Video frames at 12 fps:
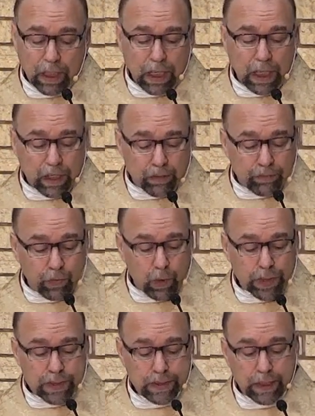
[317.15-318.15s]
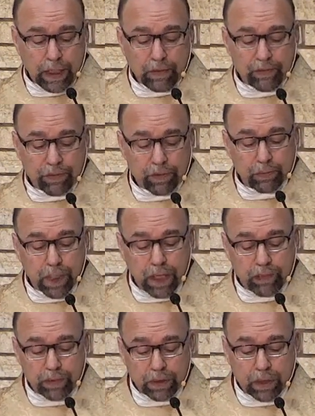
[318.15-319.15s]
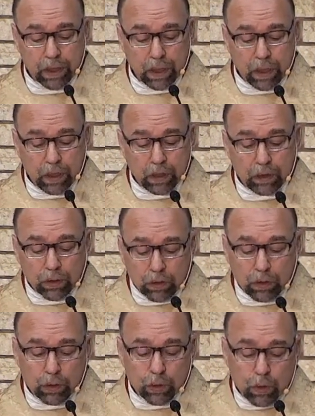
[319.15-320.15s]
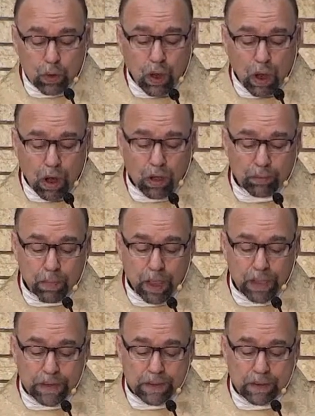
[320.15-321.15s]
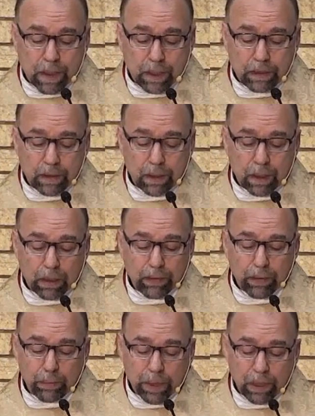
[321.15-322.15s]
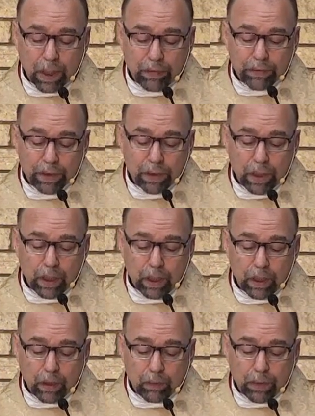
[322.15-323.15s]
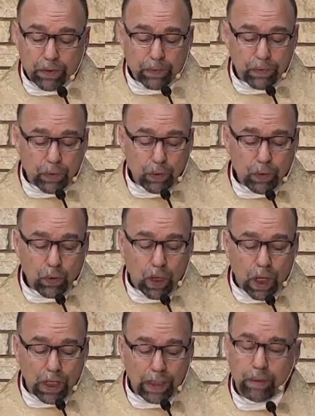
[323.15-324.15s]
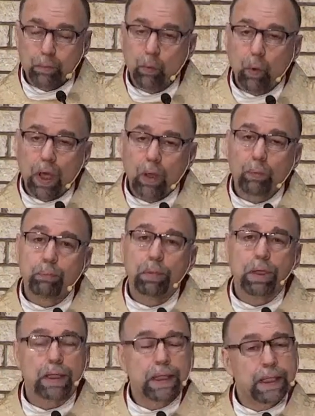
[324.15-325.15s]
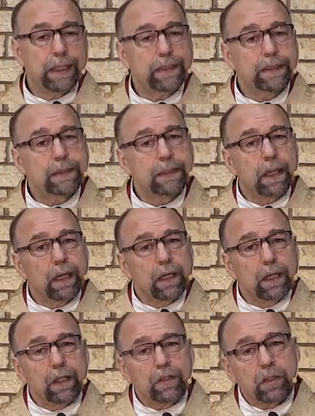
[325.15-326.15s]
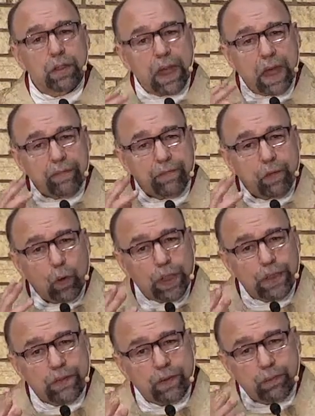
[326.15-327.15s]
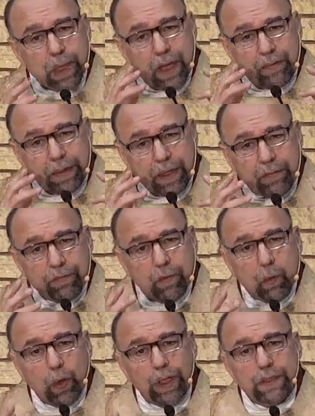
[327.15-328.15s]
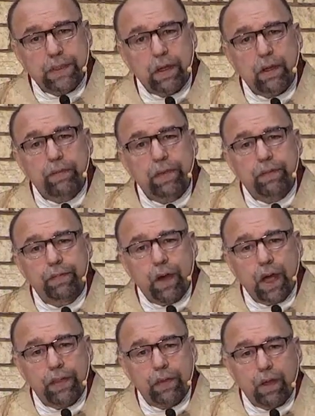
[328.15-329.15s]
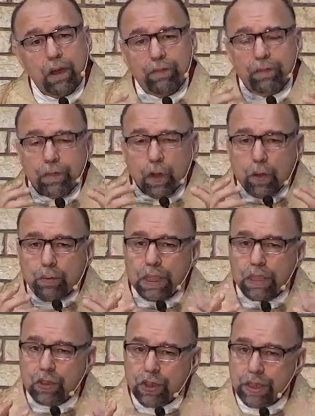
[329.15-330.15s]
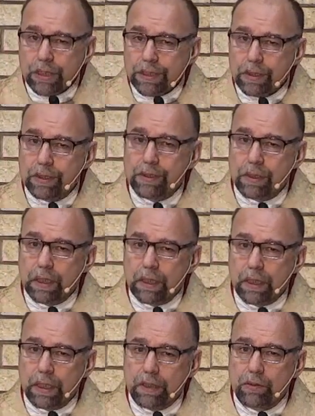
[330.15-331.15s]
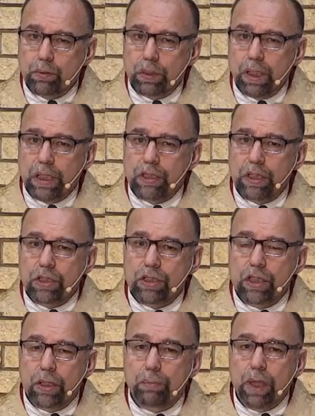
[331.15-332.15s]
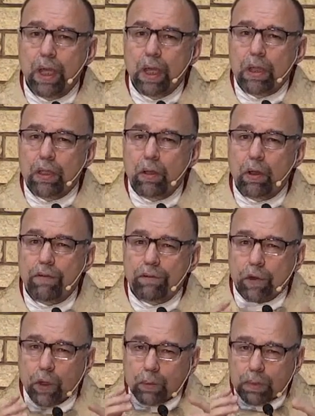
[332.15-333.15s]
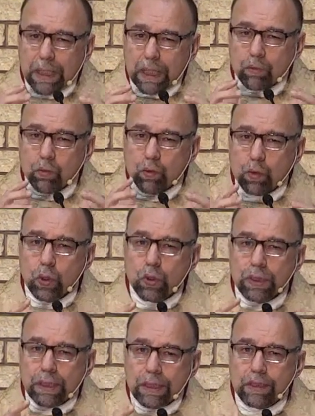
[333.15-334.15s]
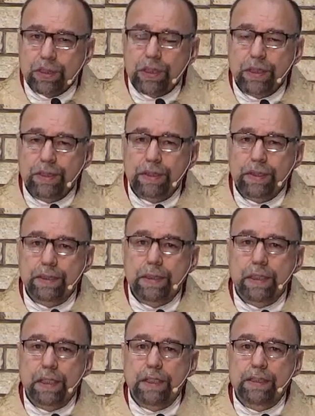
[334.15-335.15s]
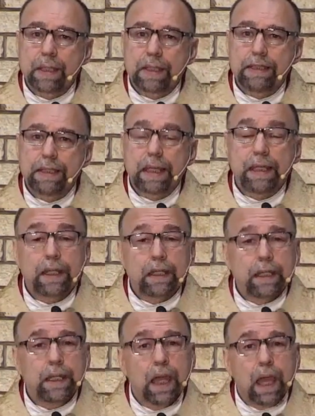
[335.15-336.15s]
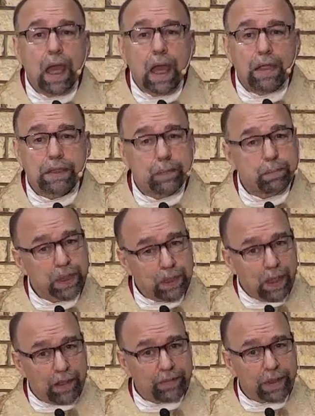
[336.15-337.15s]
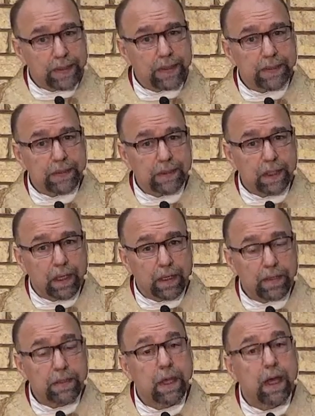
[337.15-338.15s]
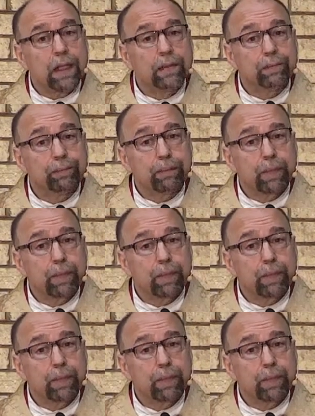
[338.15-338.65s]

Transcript: And a voice came from heaven, "You are my Son, the Beloved. With you I am well pleased." So that voice from heaven, the voice of the Father affirming Jesus in his relationship, you know, affirming and rooting Jesus in his identity as a beloved son.